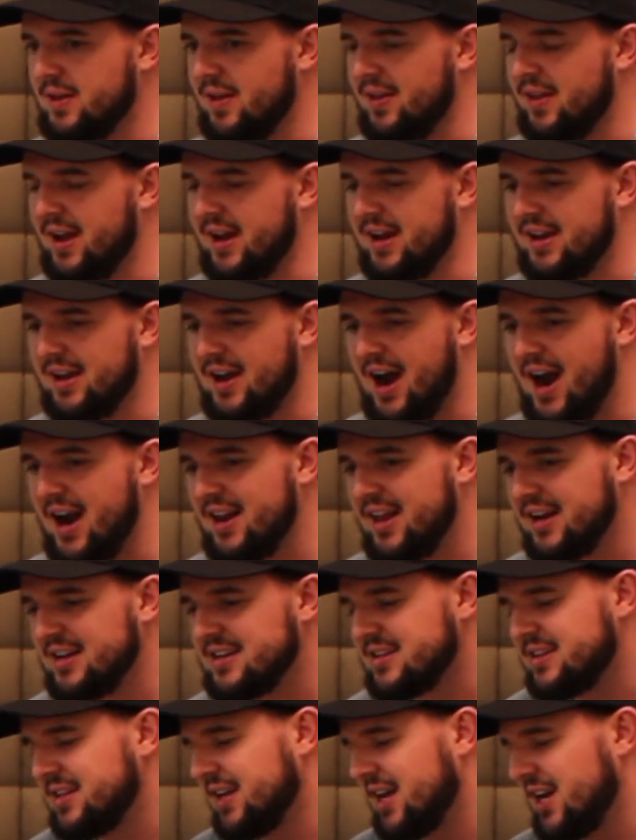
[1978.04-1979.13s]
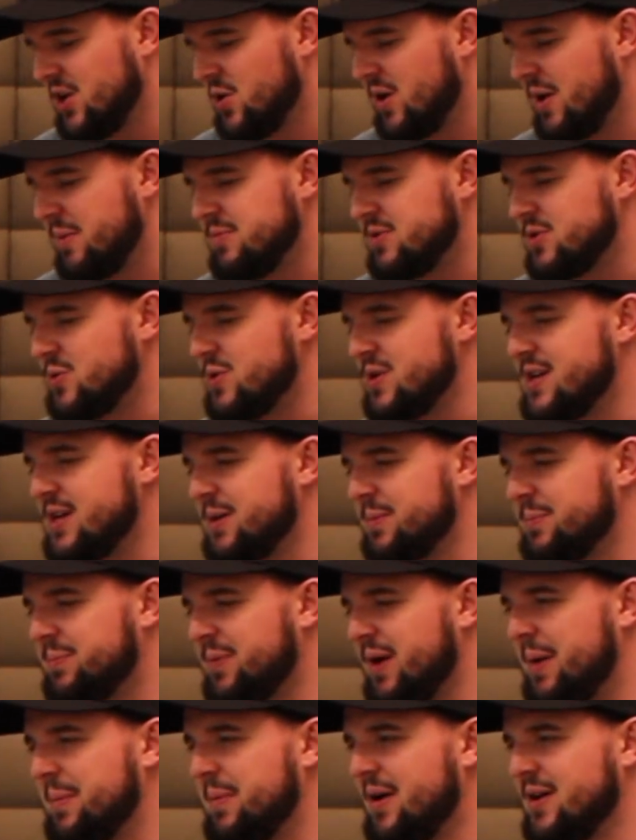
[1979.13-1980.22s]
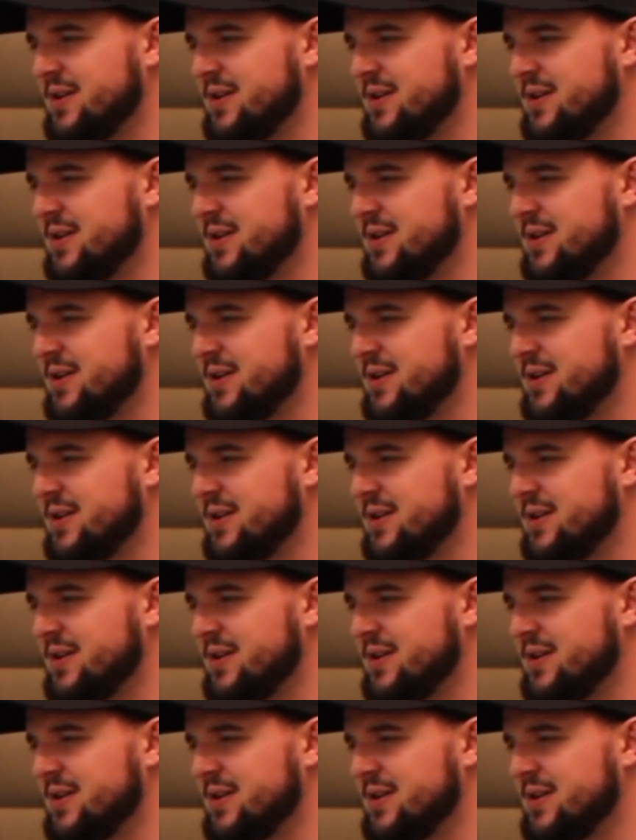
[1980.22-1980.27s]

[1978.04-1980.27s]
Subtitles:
like I'd like to think I know what I'm doing, but I'm